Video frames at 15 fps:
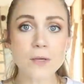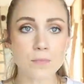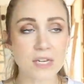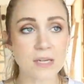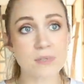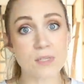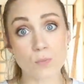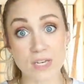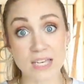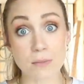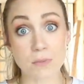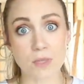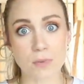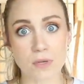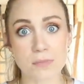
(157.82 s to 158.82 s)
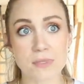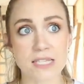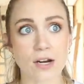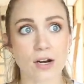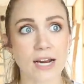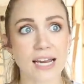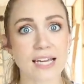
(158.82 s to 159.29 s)
the beams and we keep the beams
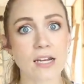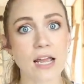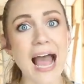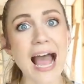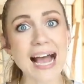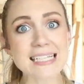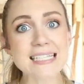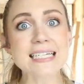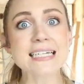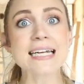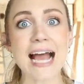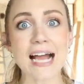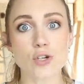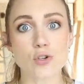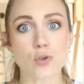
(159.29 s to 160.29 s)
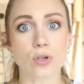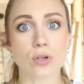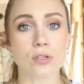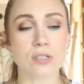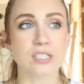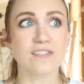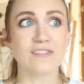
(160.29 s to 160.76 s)
there, it adds a
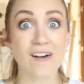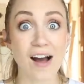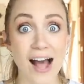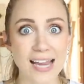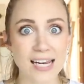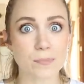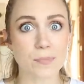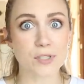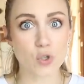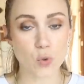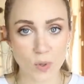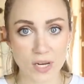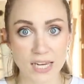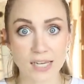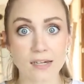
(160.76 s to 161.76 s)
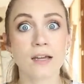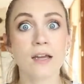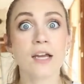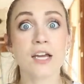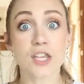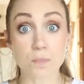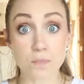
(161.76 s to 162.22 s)
natural divide between
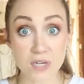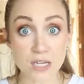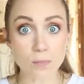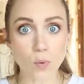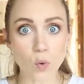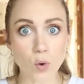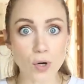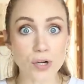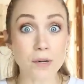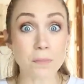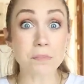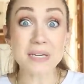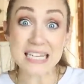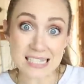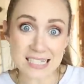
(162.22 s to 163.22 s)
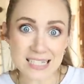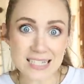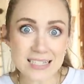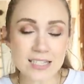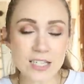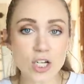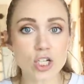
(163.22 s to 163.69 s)
the beadboard
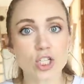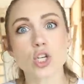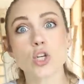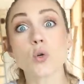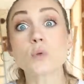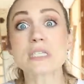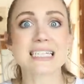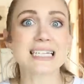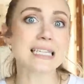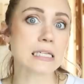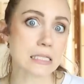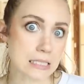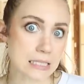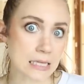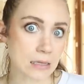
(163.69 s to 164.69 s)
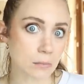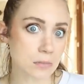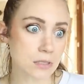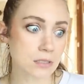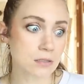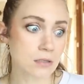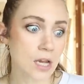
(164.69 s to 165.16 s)
pieces so you don't see the
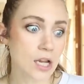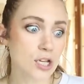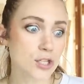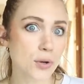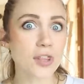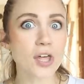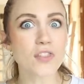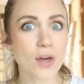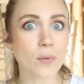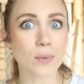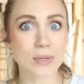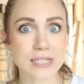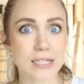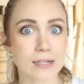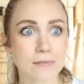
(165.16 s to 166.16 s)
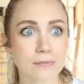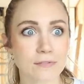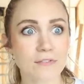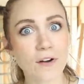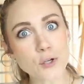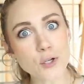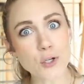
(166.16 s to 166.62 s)
seams. So I thought that was a
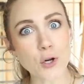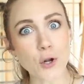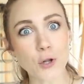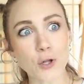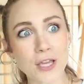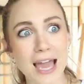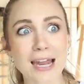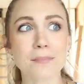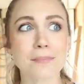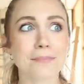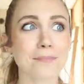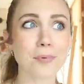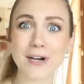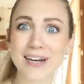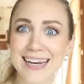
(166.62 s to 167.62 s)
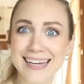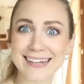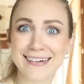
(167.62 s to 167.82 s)
functional yet pretty